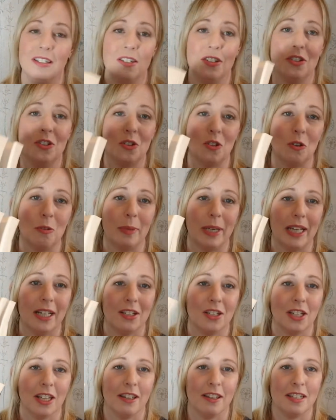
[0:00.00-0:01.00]
this is so
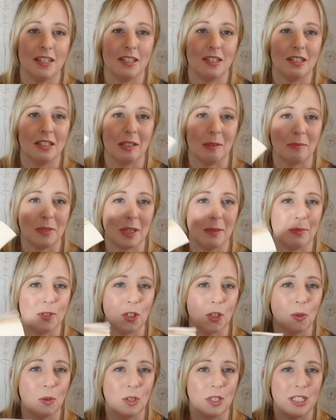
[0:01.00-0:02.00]
bash, like this is sometimes
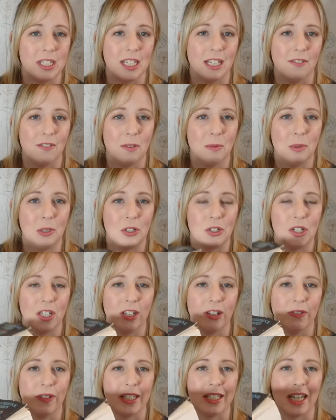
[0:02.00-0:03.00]
the quality of the books you
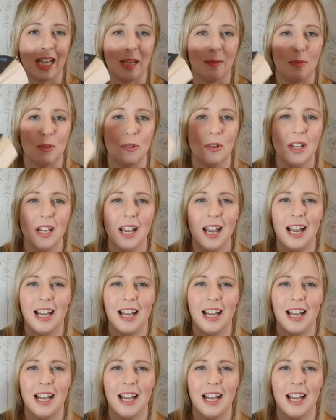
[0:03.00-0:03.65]
get on that table.